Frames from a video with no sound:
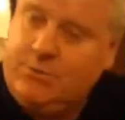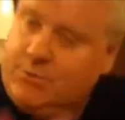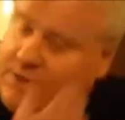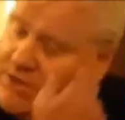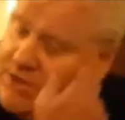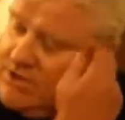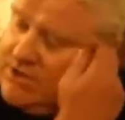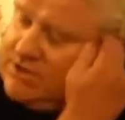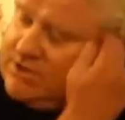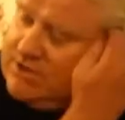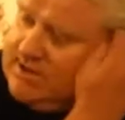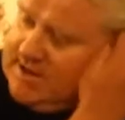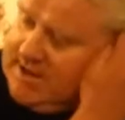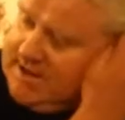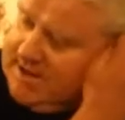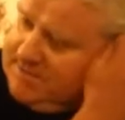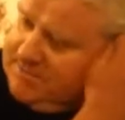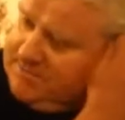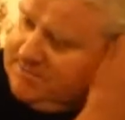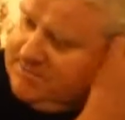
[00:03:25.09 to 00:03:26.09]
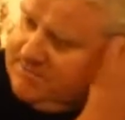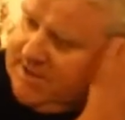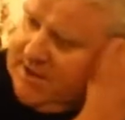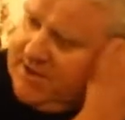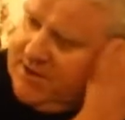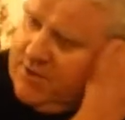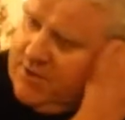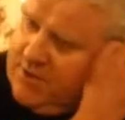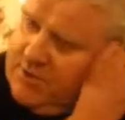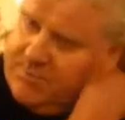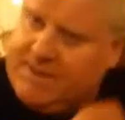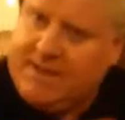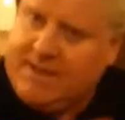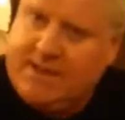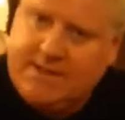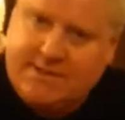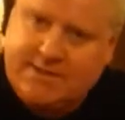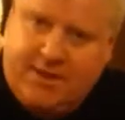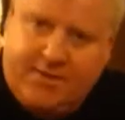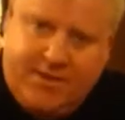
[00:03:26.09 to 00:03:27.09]
which I know the
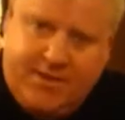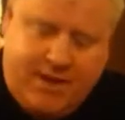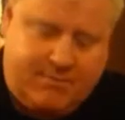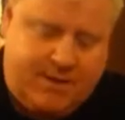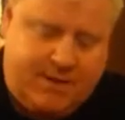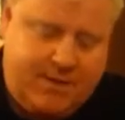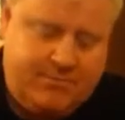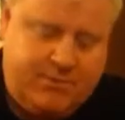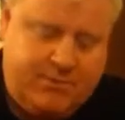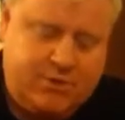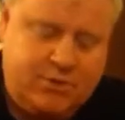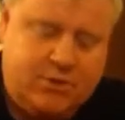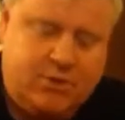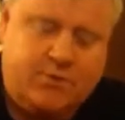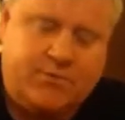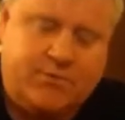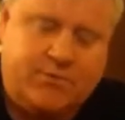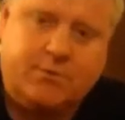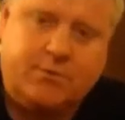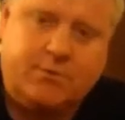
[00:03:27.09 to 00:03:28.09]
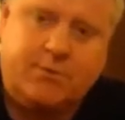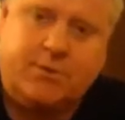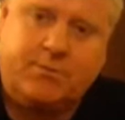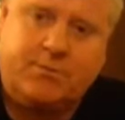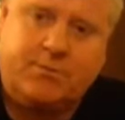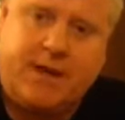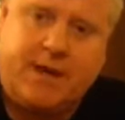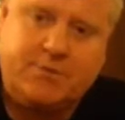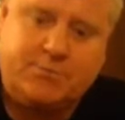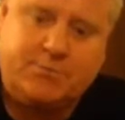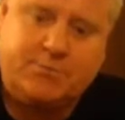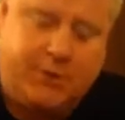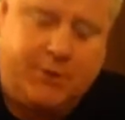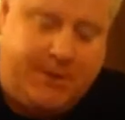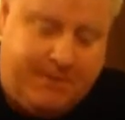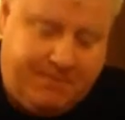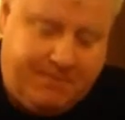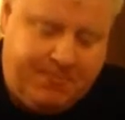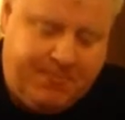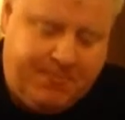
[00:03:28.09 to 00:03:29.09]
beginners out there might be too comfortable with the pass,
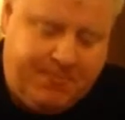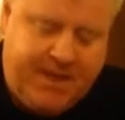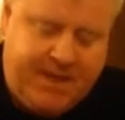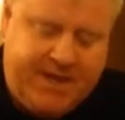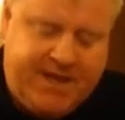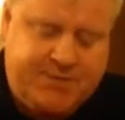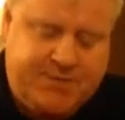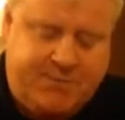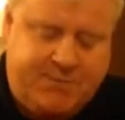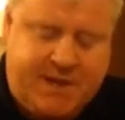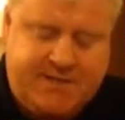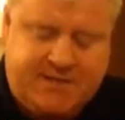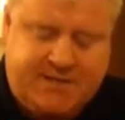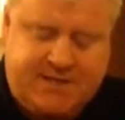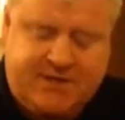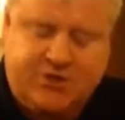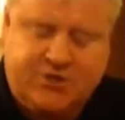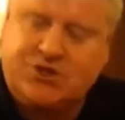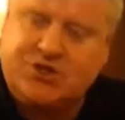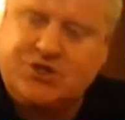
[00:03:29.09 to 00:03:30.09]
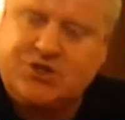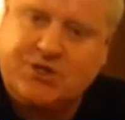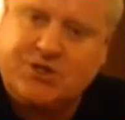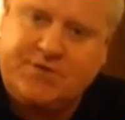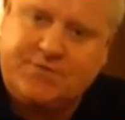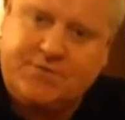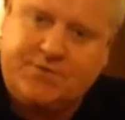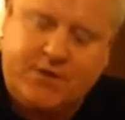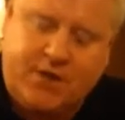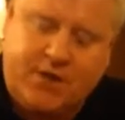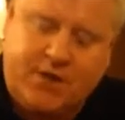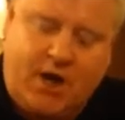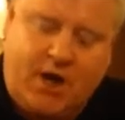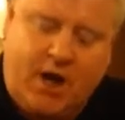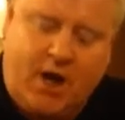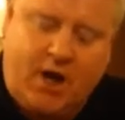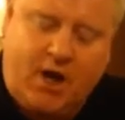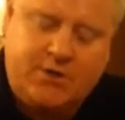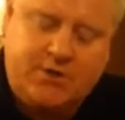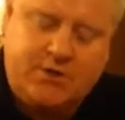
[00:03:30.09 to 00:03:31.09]
but it's basically just a shift of the
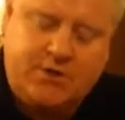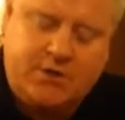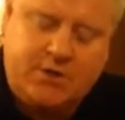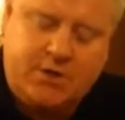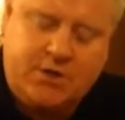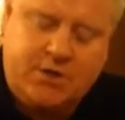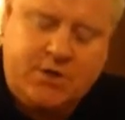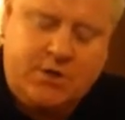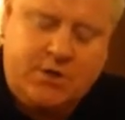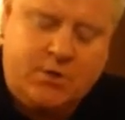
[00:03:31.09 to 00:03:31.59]
cards.